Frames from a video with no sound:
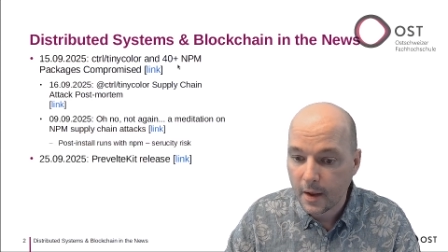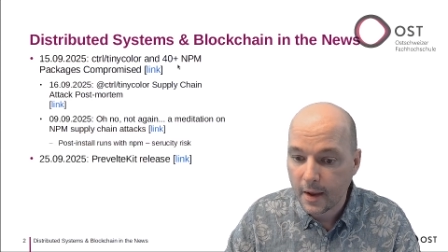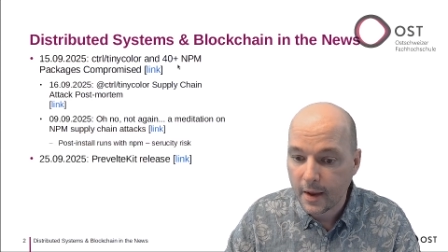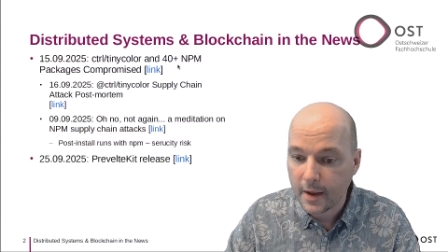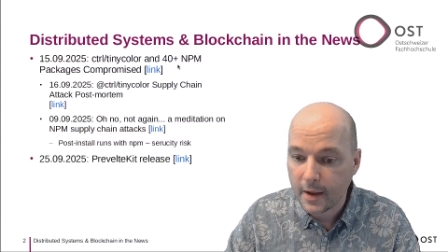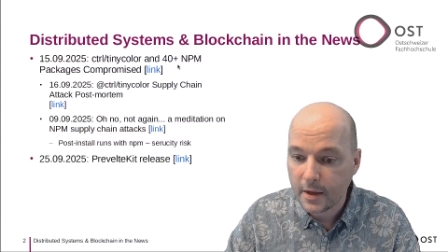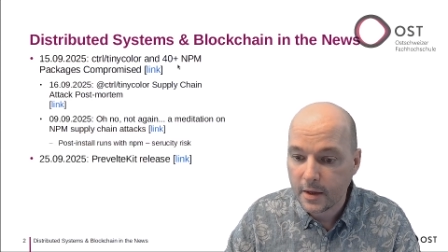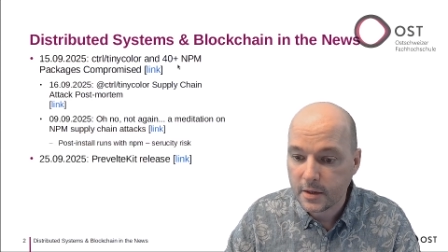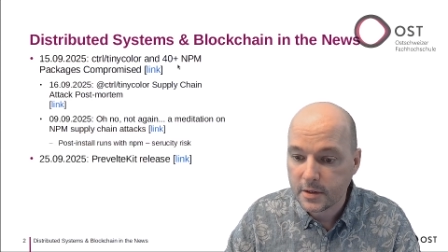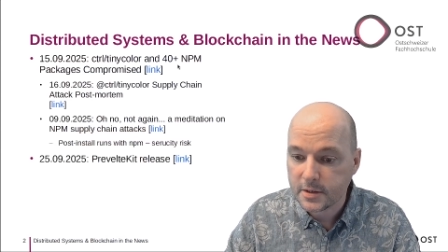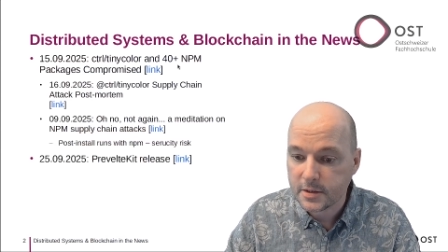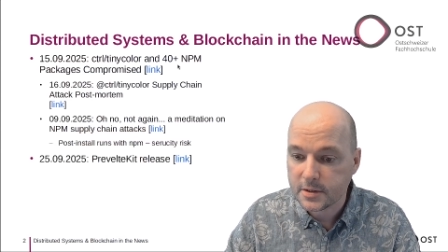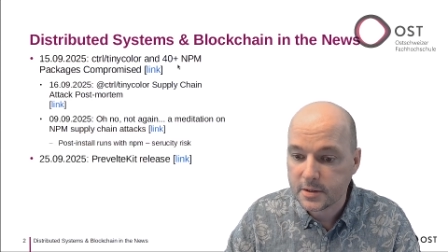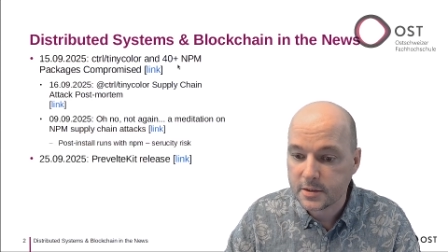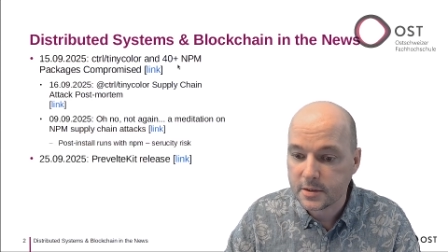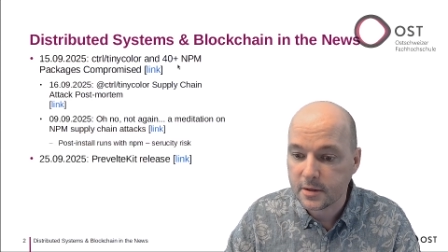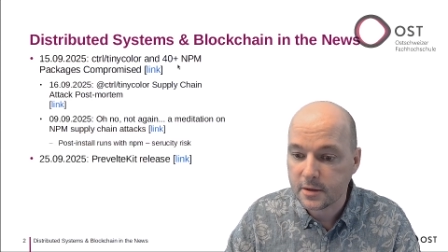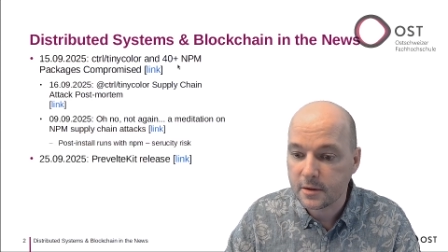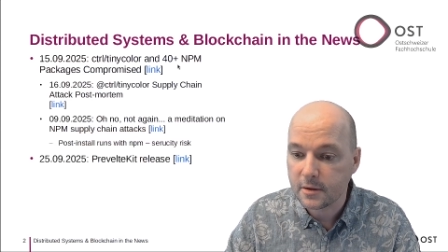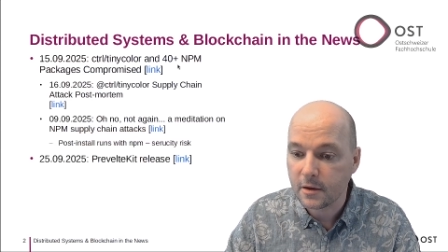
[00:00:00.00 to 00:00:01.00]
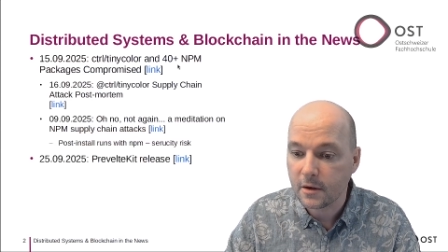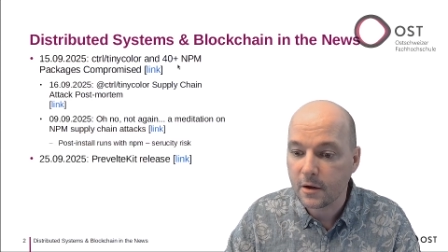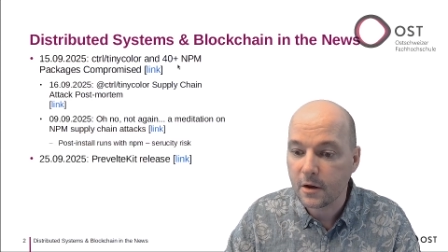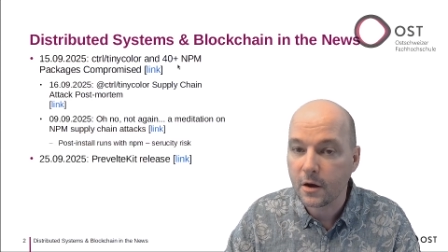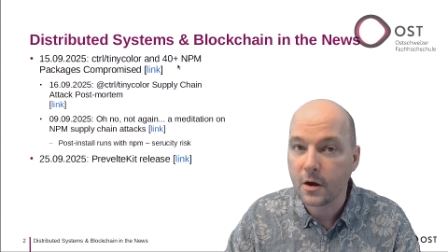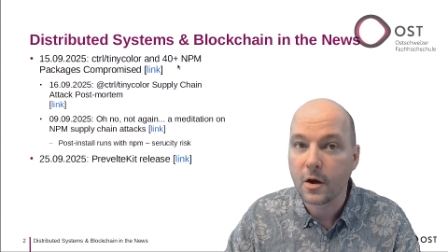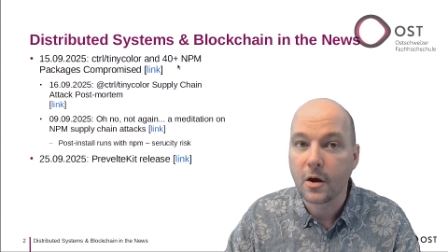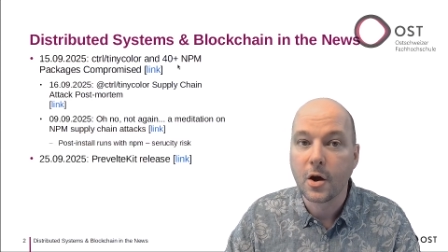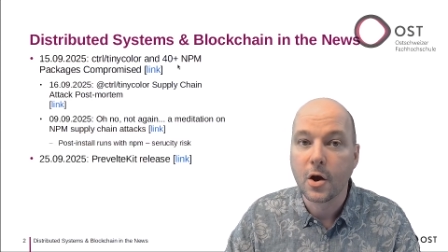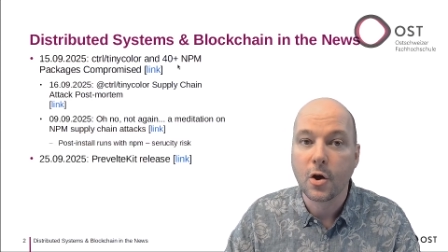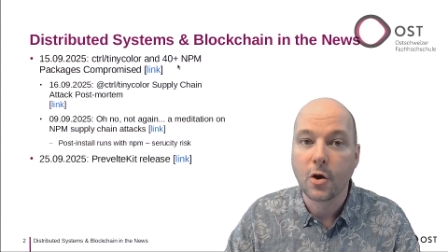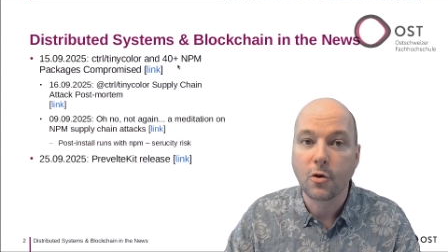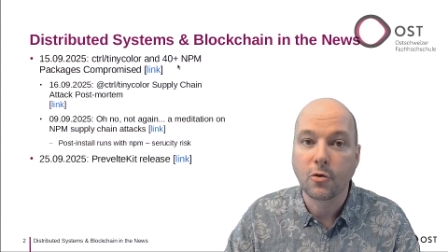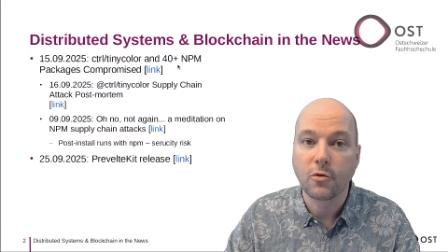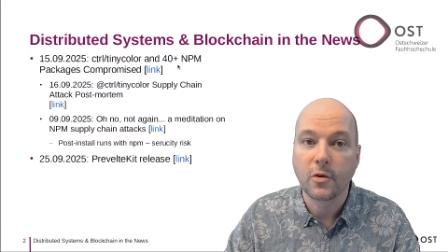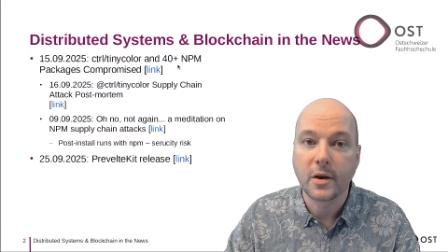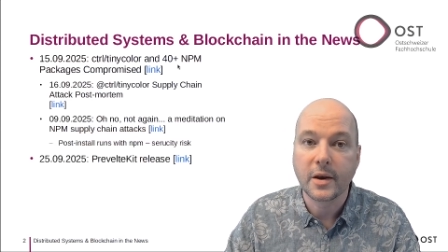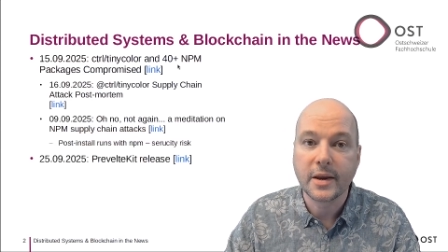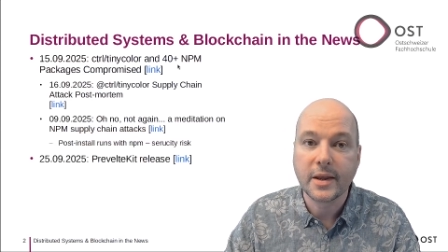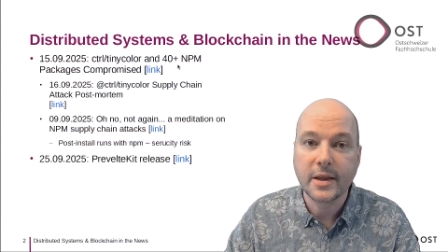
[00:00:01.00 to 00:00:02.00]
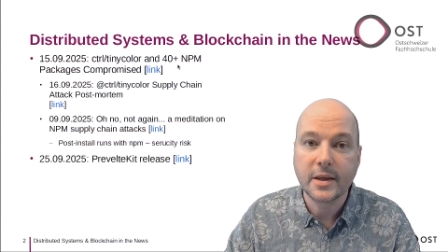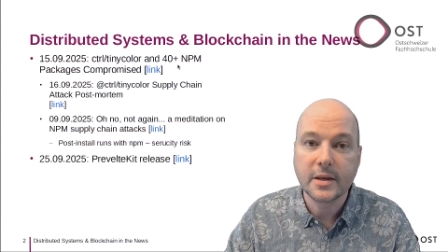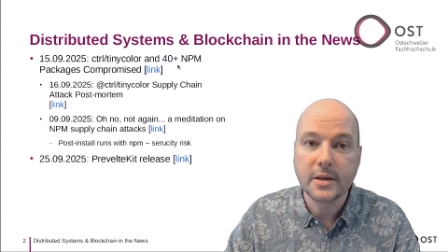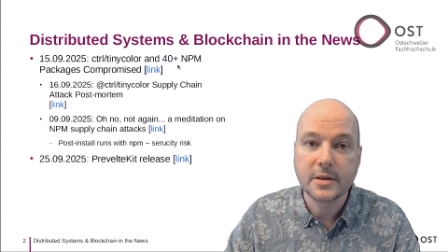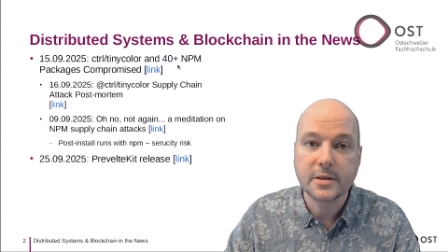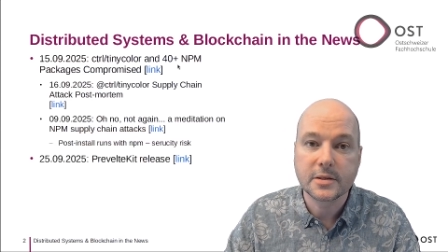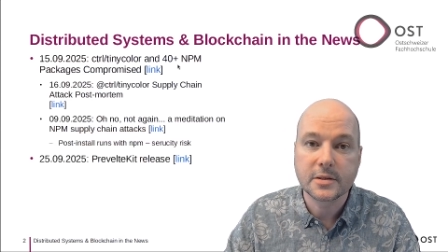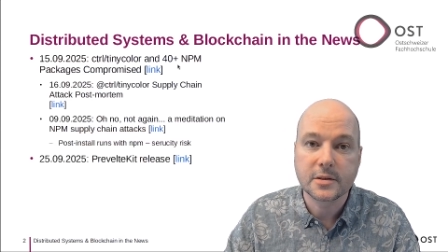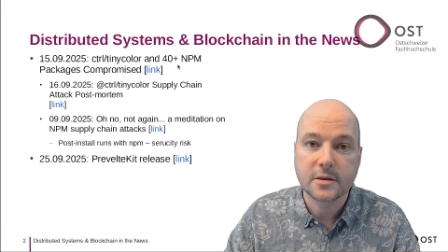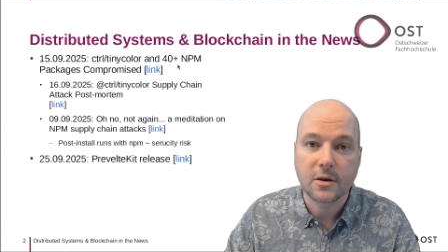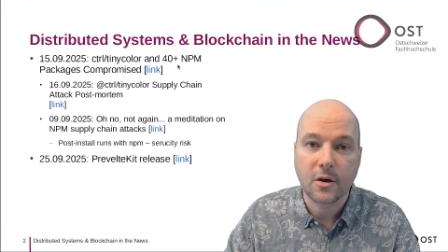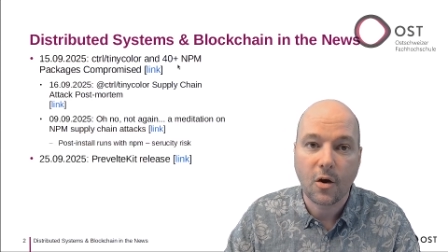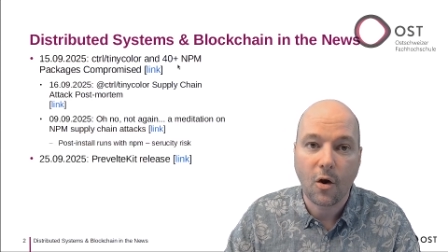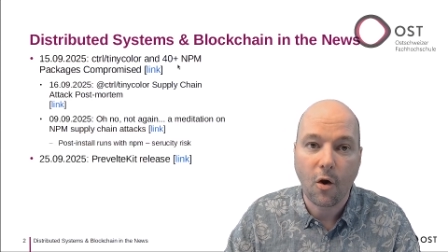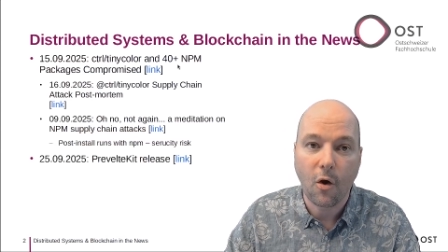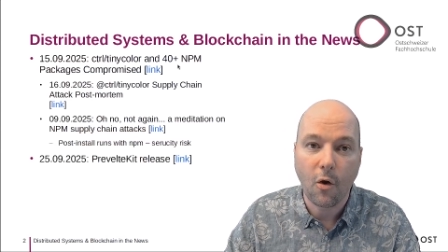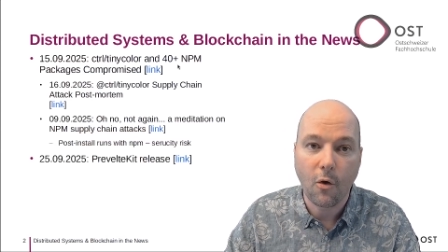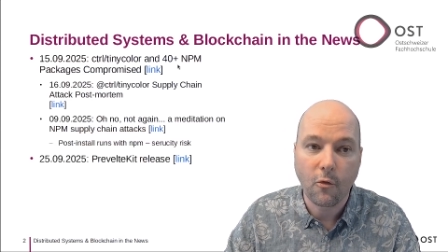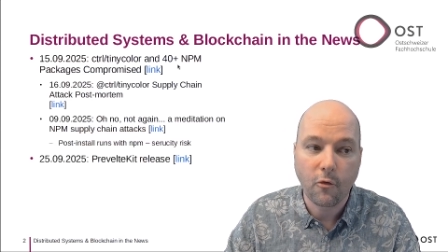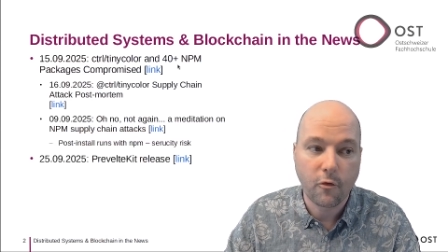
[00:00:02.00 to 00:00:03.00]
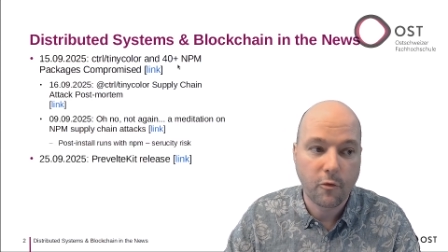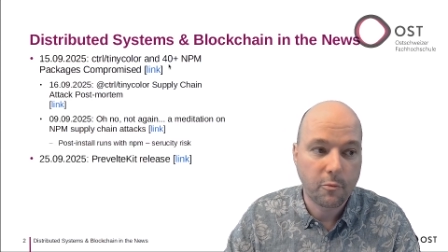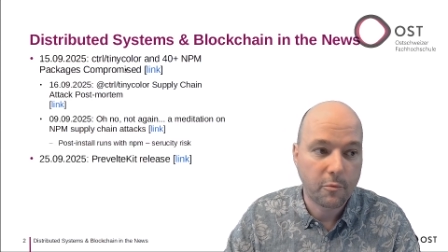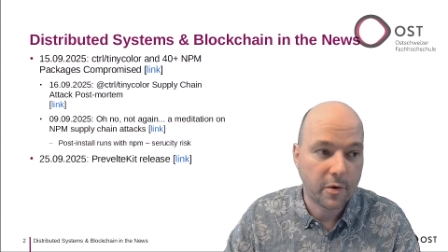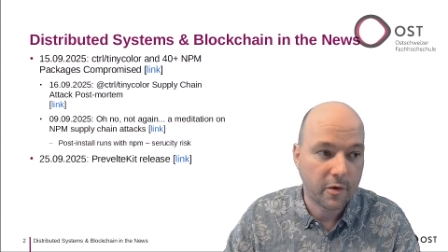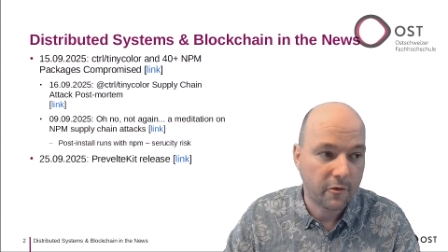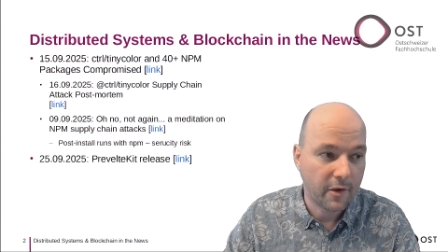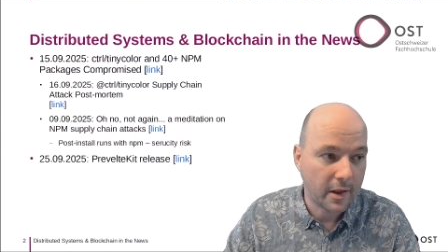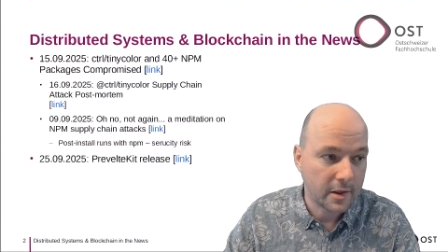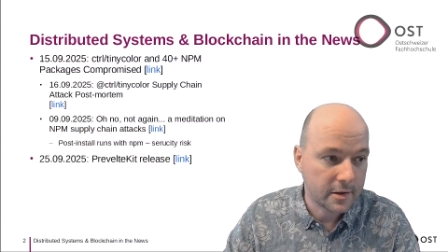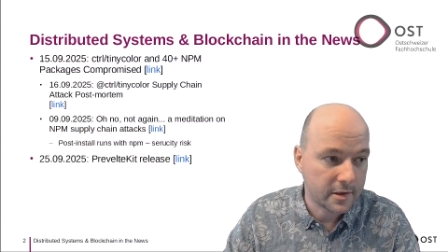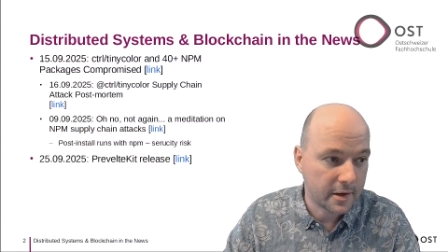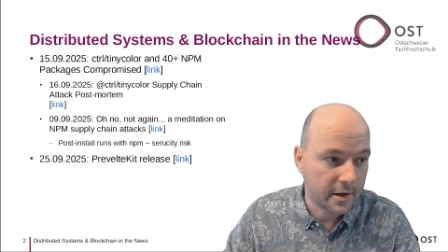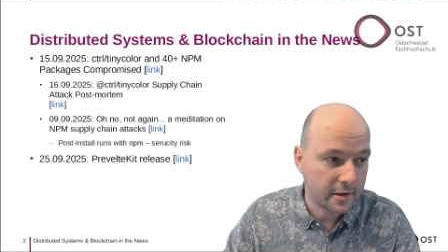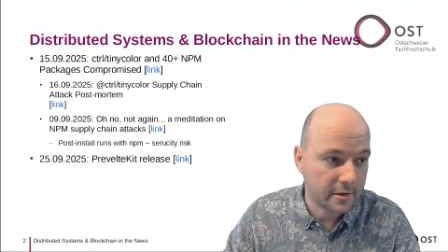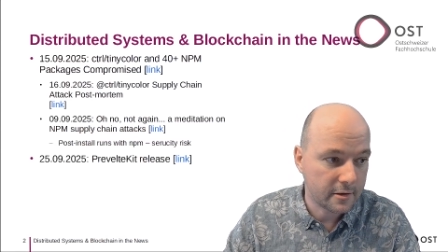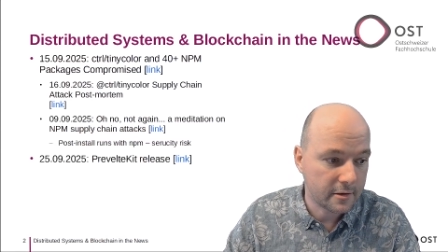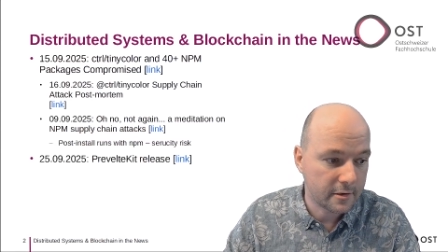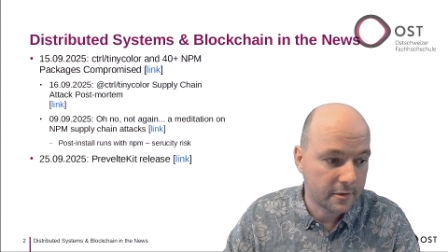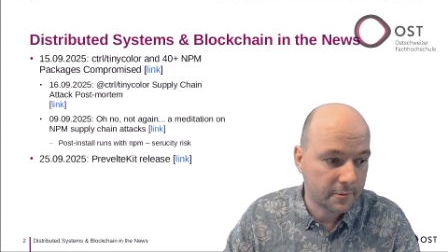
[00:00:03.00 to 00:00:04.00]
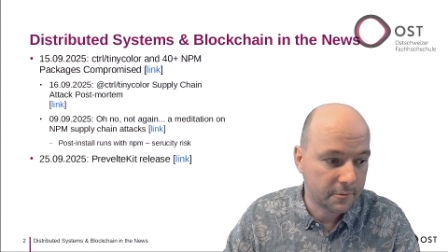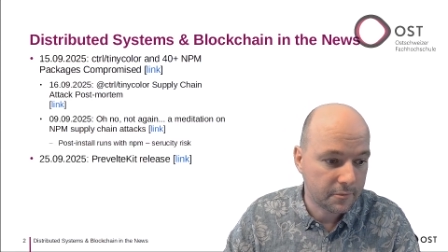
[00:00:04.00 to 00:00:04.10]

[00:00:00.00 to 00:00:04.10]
It's the release of PrevelteKit.